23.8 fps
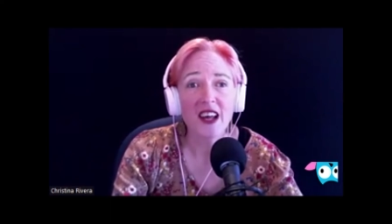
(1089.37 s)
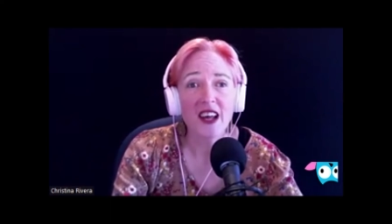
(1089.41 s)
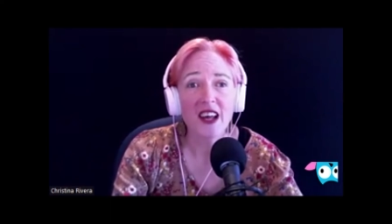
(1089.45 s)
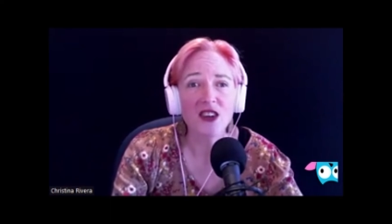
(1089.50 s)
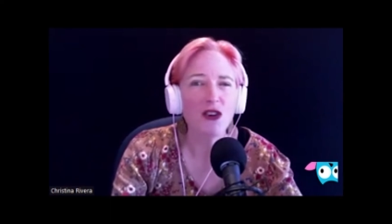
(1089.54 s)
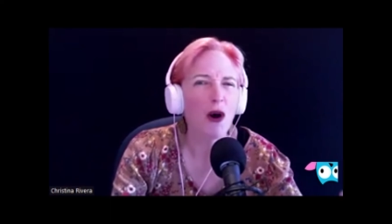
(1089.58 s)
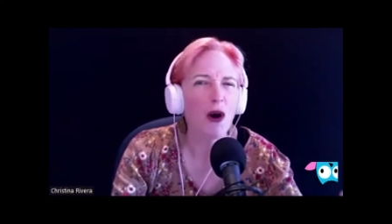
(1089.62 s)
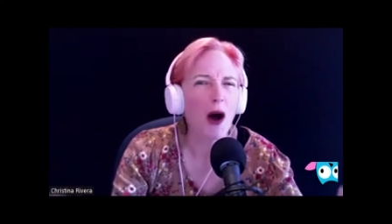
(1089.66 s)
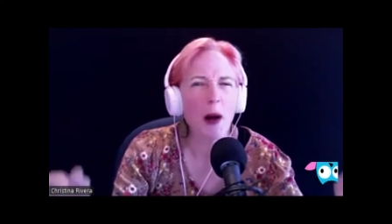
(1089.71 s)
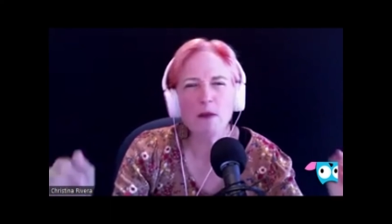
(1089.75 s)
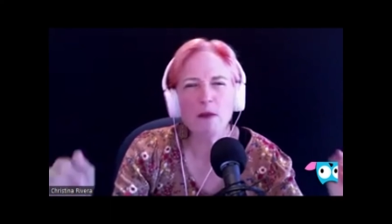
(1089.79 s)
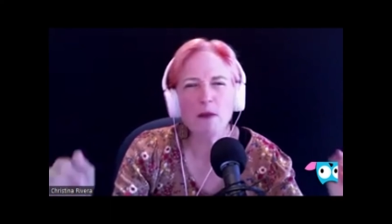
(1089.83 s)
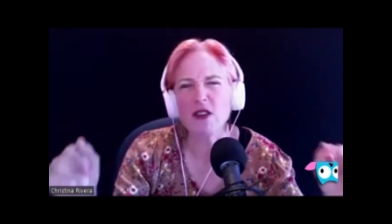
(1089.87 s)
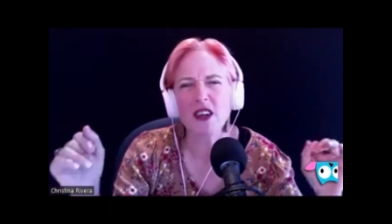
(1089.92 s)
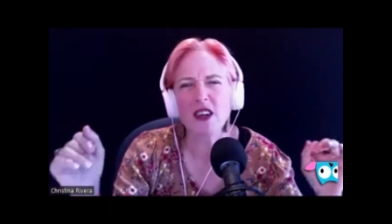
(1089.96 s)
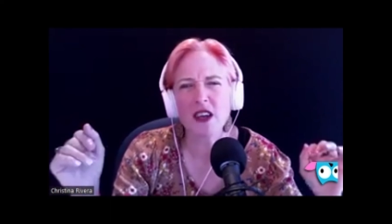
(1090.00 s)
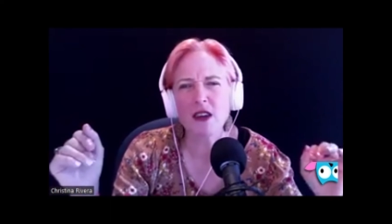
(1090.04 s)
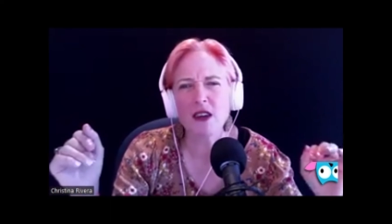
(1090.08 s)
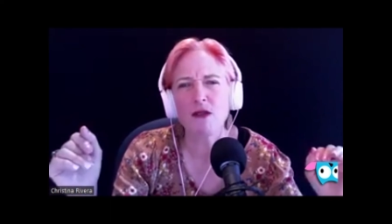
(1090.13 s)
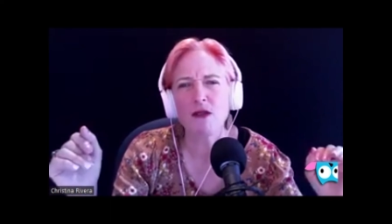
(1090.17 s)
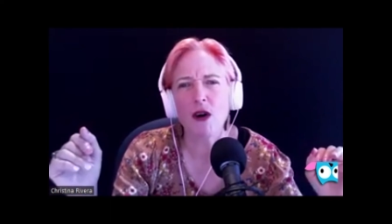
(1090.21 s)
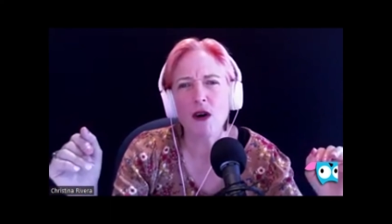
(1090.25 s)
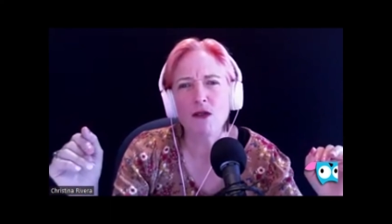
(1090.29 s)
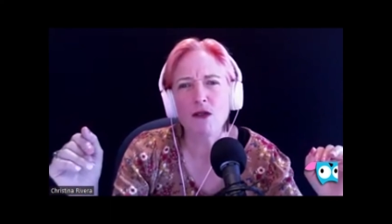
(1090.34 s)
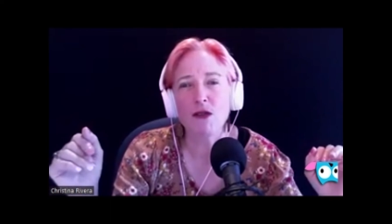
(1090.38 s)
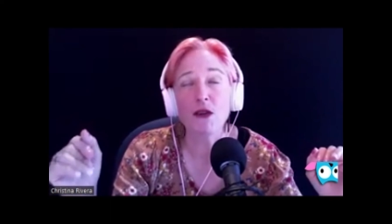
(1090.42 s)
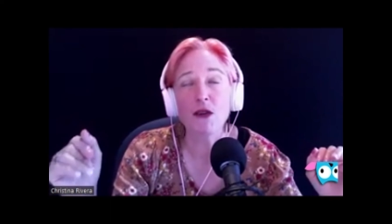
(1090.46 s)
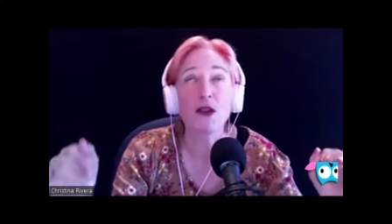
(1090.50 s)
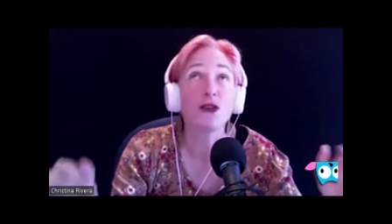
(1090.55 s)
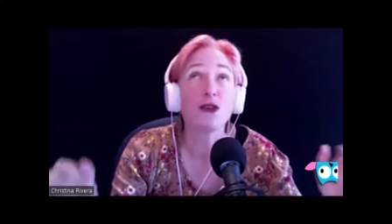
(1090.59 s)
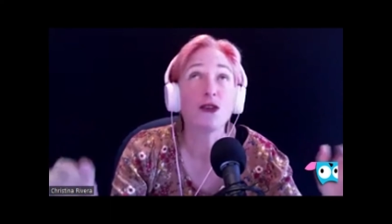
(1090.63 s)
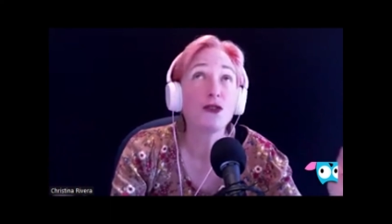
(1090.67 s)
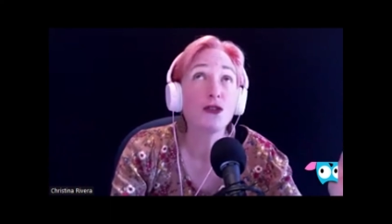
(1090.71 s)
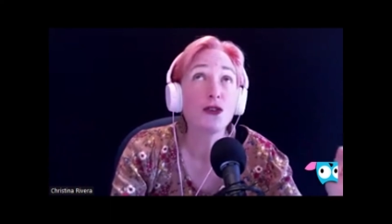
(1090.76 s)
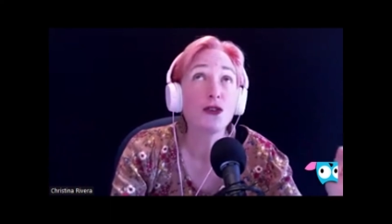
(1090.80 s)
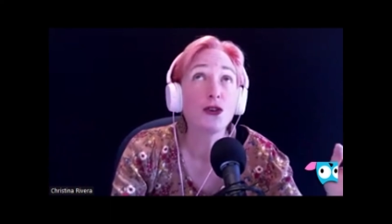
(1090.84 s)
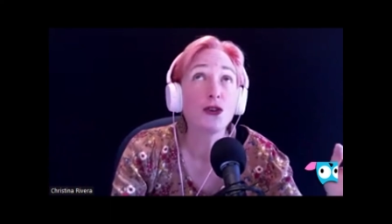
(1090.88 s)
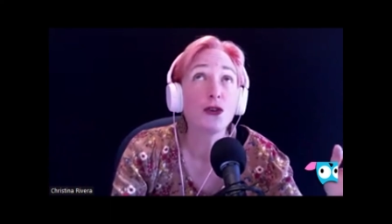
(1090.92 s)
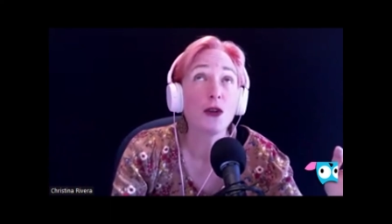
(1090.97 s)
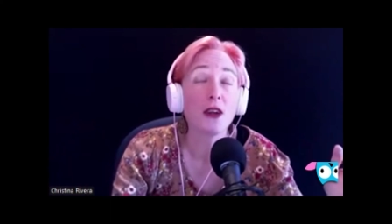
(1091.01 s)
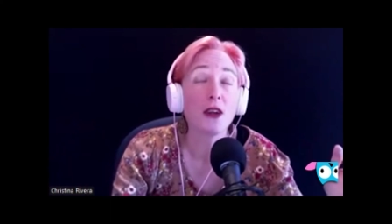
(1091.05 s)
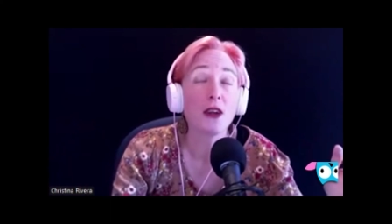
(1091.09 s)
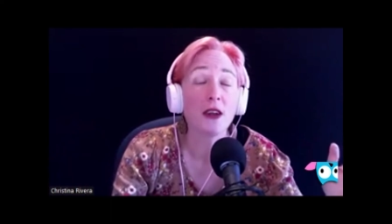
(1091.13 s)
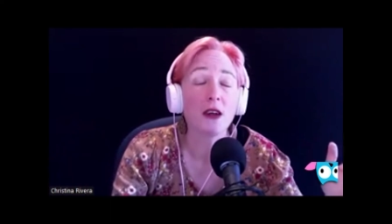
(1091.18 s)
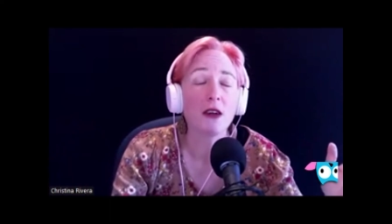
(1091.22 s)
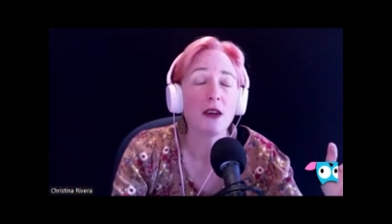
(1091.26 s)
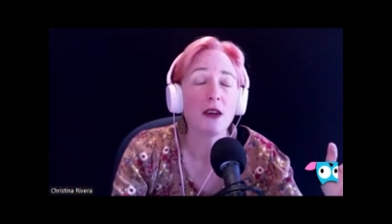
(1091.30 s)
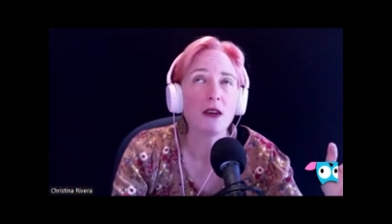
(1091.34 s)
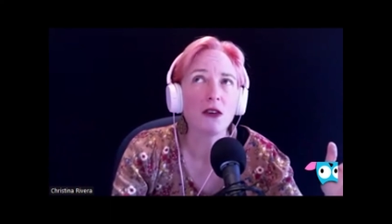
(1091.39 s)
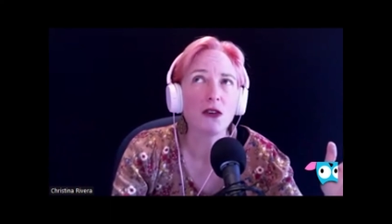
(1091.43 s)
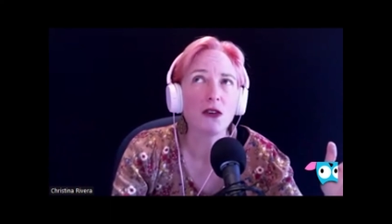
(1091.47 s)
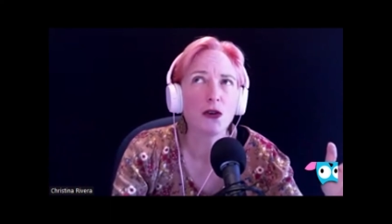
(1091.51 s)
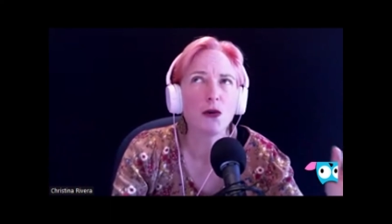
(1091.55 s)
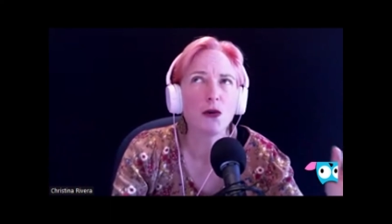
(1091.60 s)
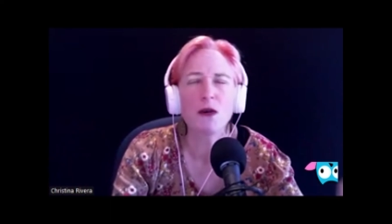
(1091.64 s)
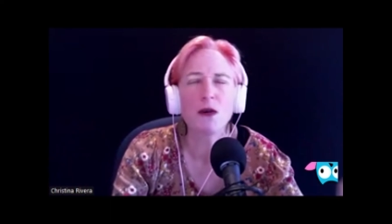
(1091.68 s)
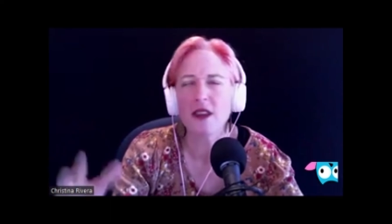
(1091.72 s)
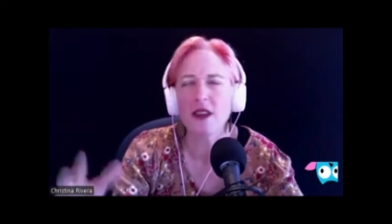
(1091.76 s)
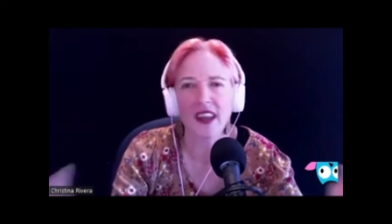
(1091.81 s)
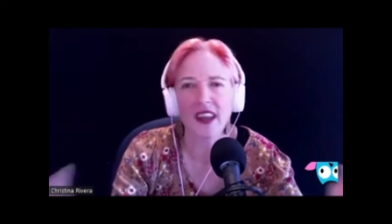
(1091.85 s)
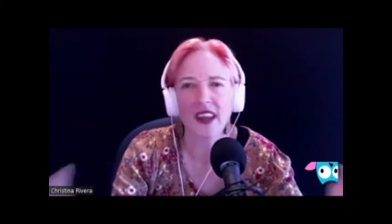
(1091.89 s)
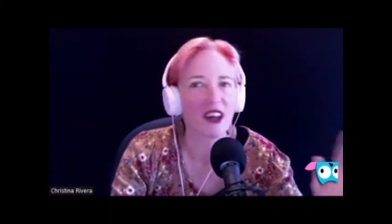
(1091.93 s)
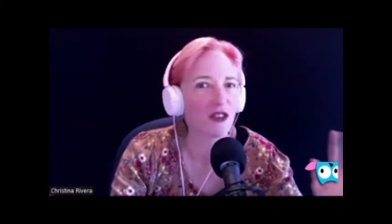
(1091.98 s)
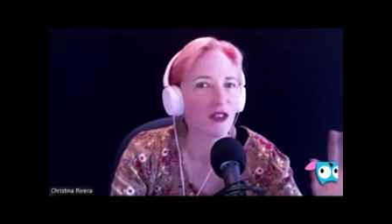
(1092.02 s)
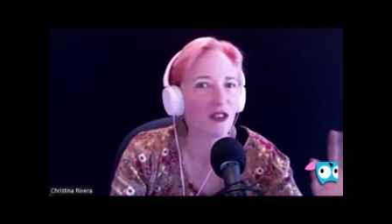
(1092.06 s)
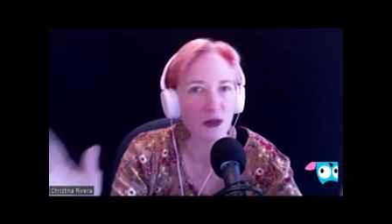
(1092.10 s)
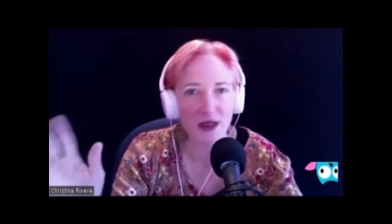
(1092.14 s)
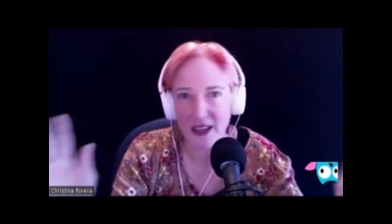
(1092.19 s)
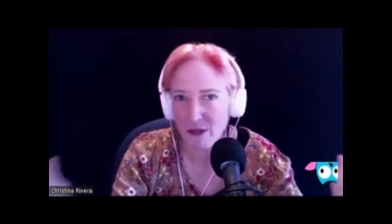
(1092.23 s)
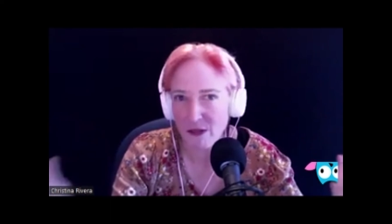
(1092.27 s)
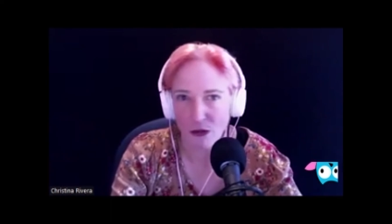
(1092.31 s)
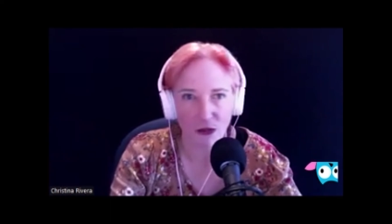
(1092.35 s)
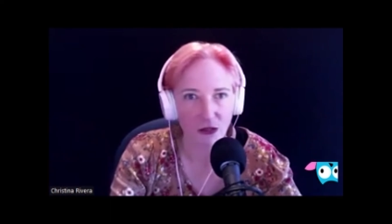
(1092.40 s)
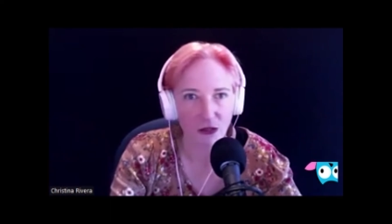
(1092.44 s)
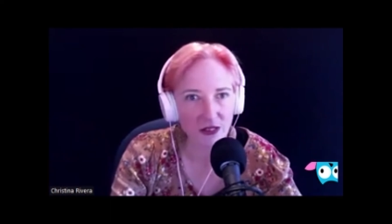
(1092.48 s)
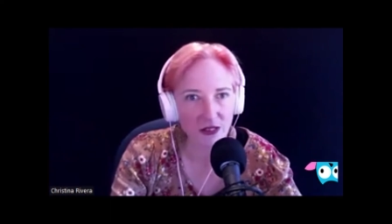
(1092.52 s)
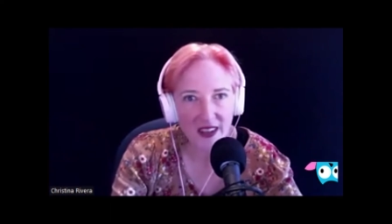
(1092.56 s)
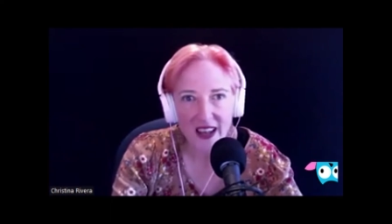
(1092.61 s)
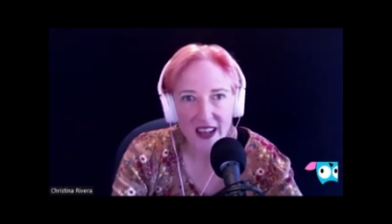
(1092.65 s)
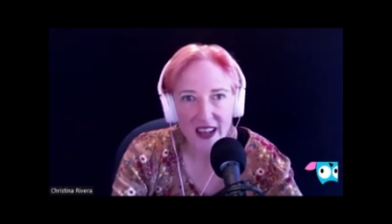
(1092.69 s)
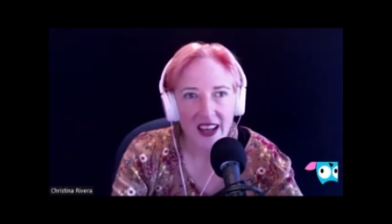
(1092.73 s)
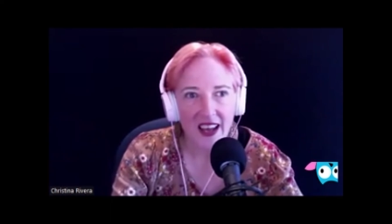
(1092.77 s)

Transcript: So I'm just going to vote for the two, two of the lesser evils.